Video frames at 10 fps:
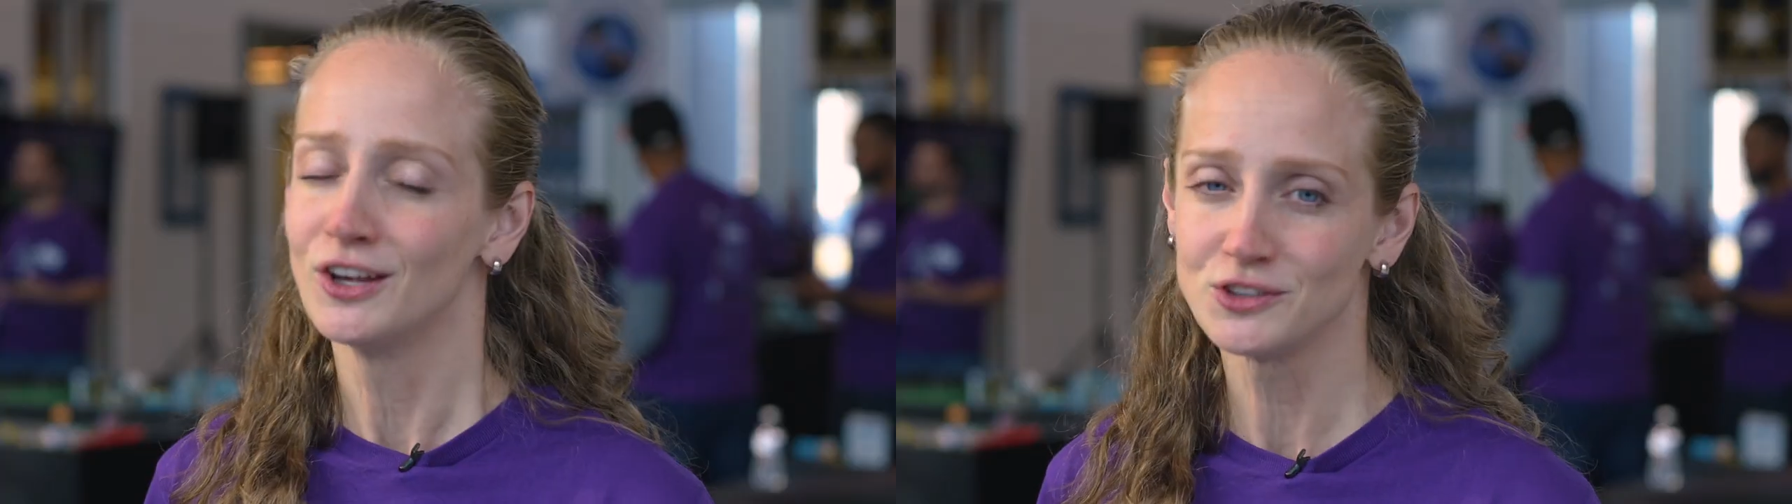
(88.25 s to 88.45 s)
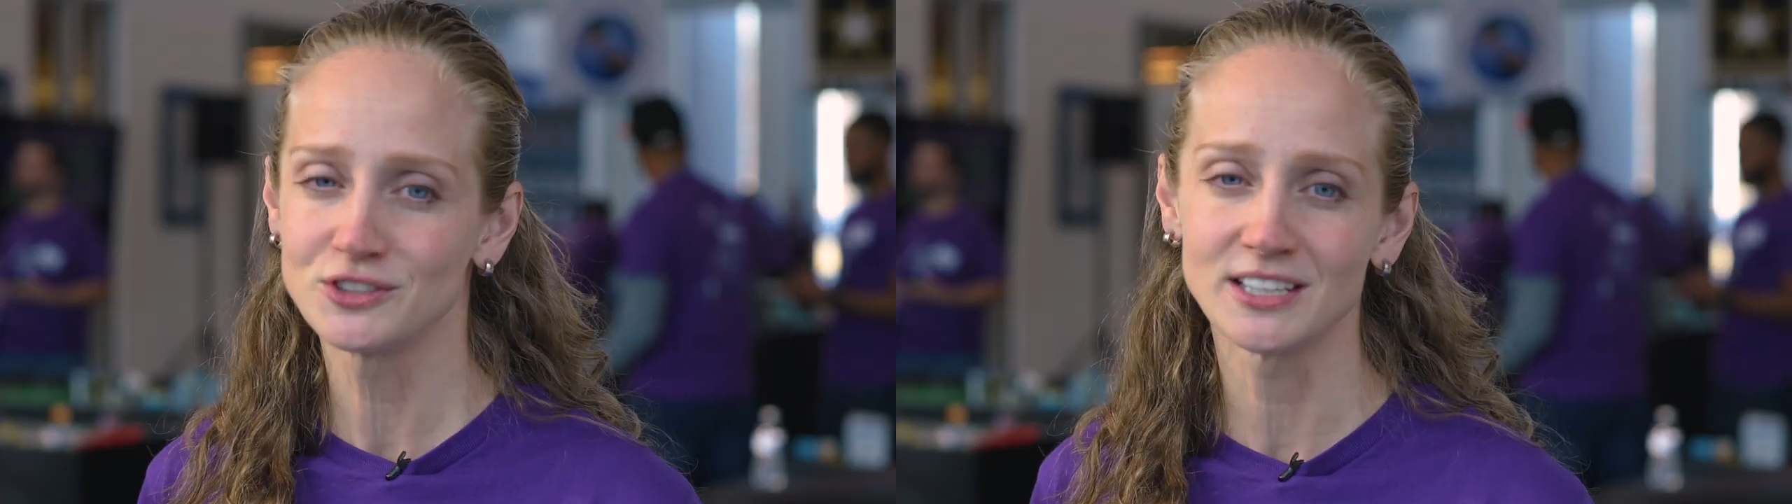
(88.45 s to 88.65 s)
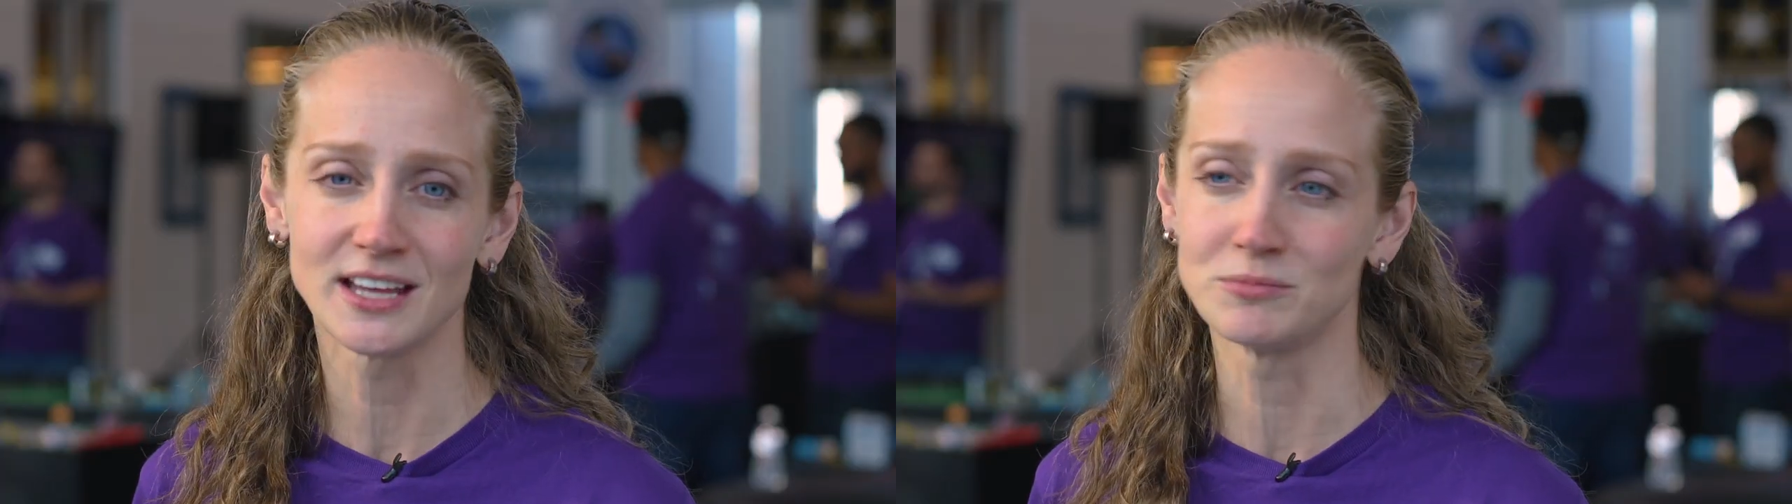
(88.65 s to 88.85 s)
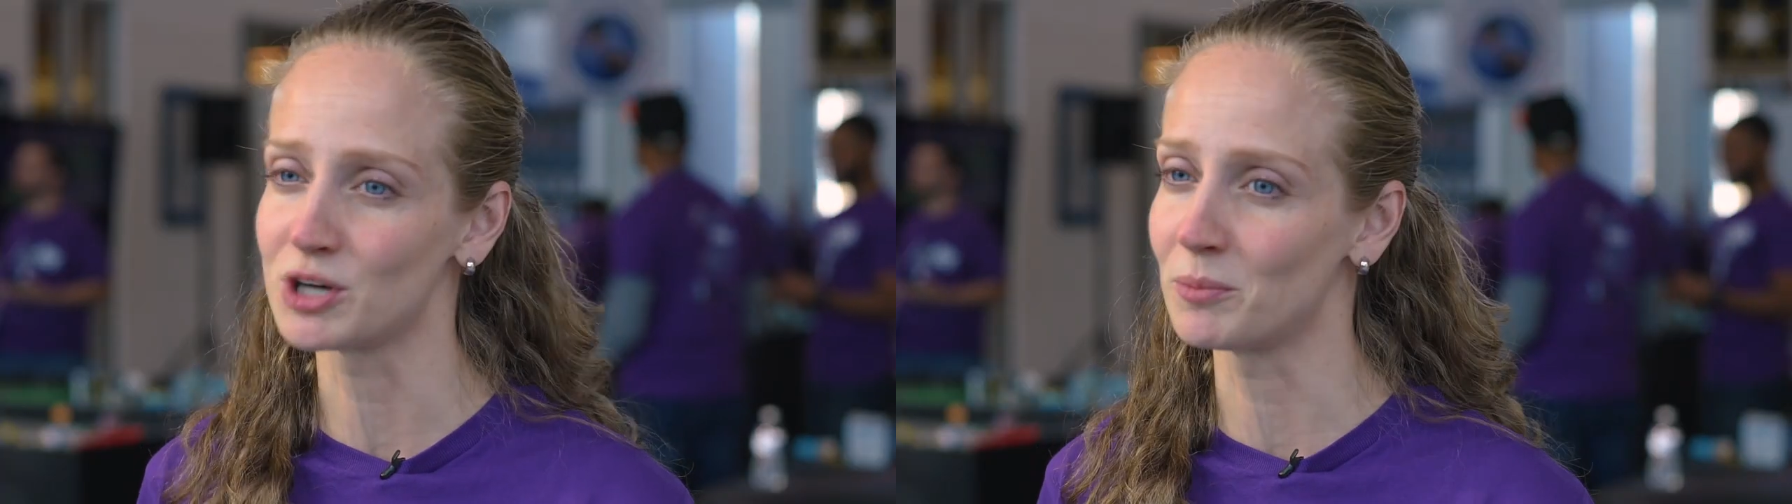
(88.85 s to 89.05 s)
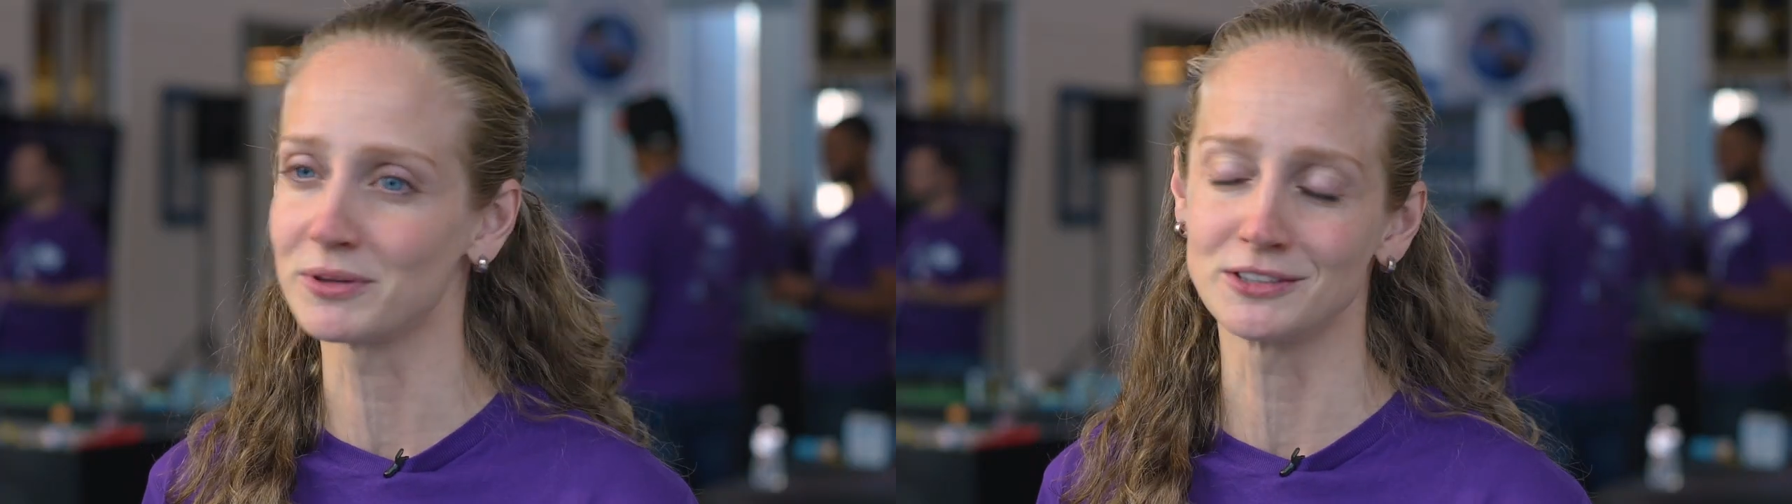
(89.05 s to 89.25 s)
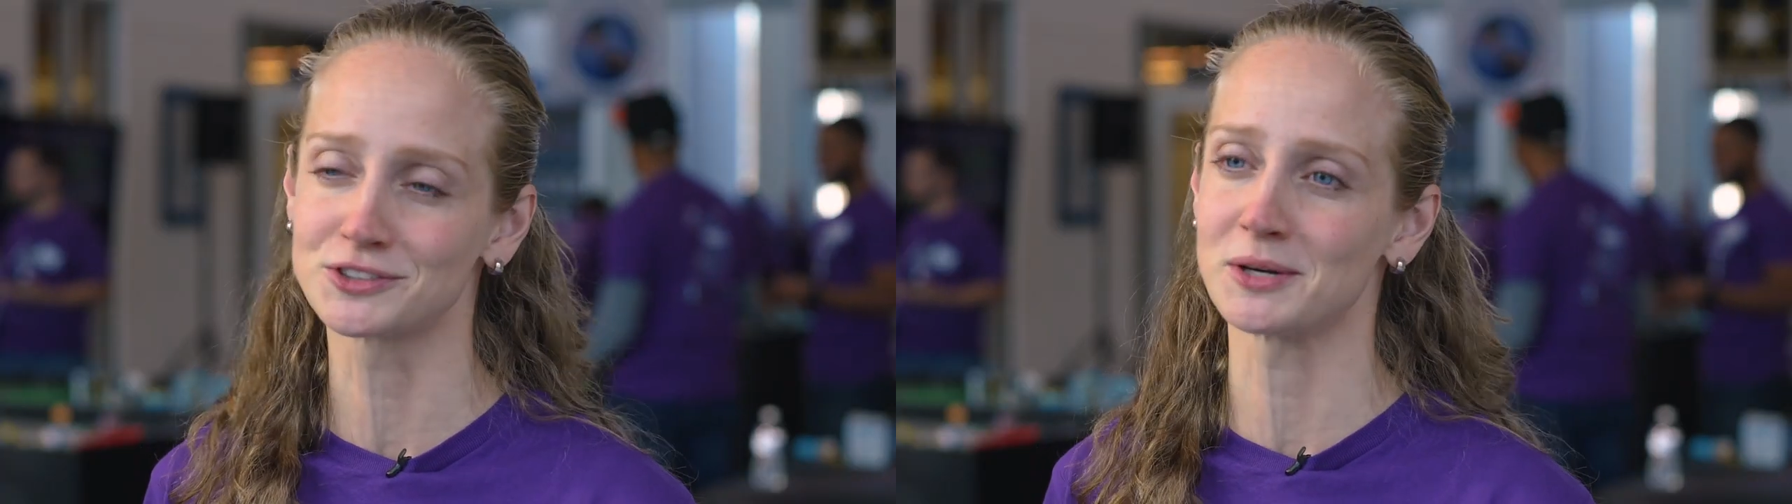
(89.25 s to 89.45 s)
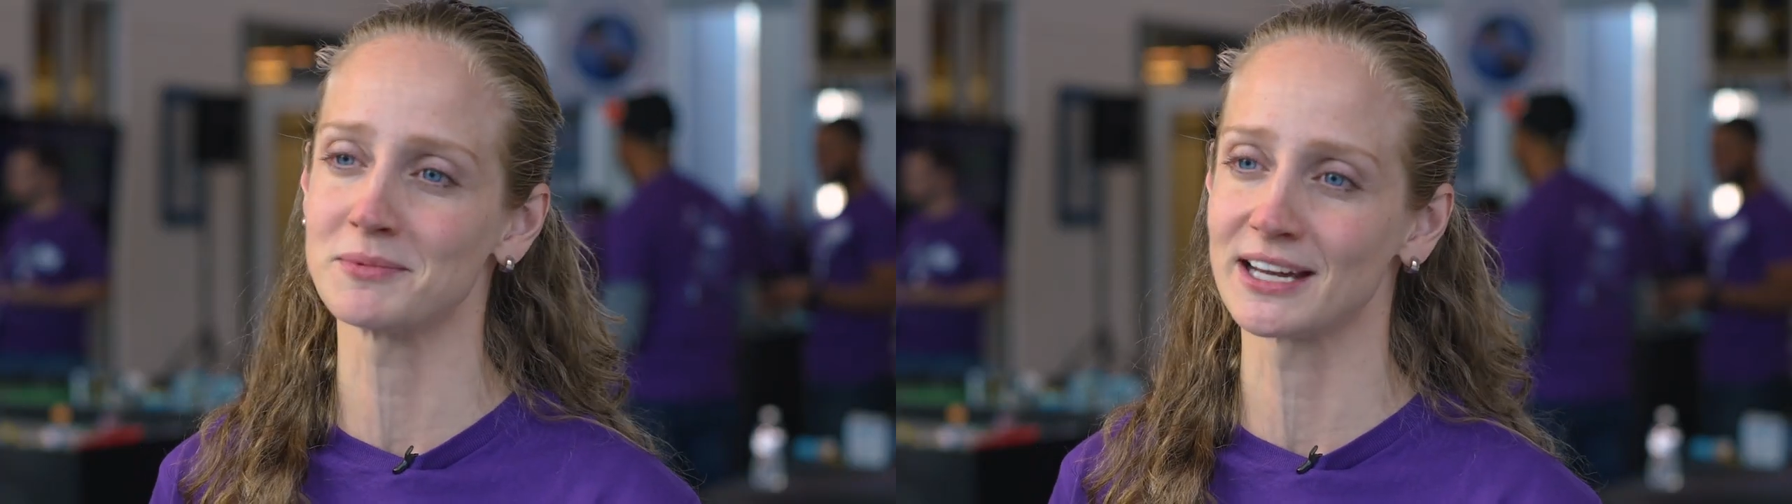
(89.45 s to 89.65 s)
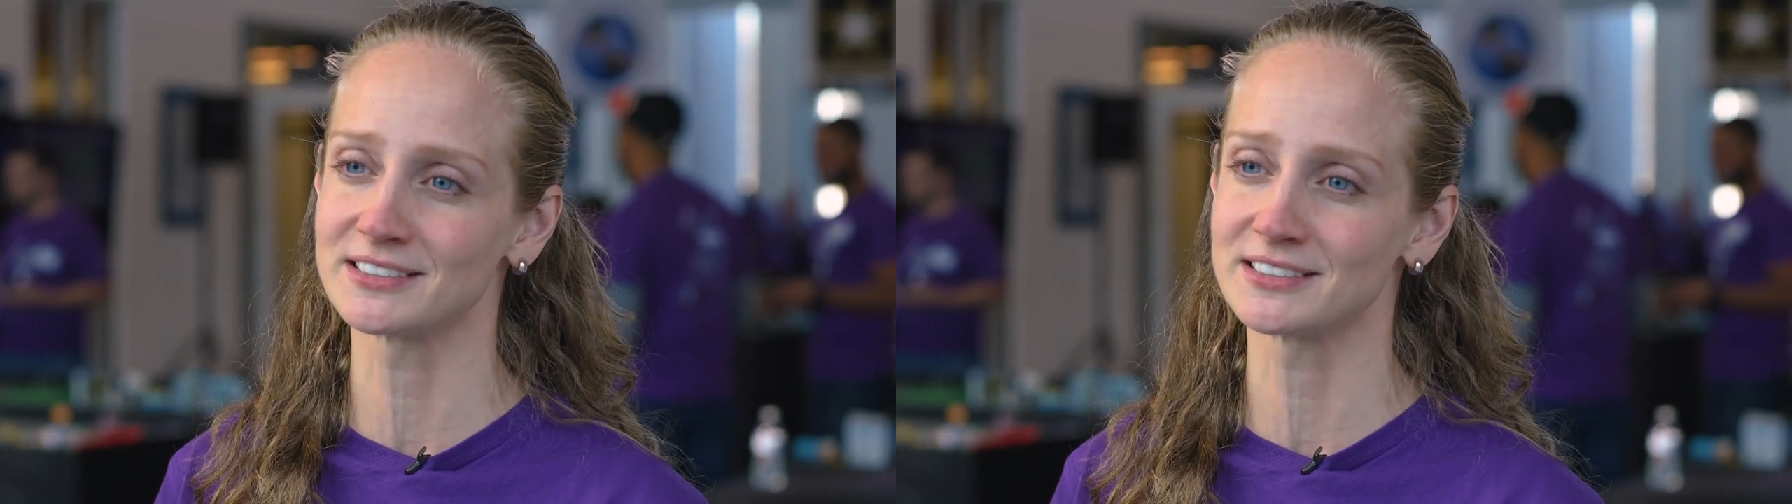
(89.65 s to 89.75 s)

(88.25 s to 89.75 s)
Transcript: You see them jumping and screaming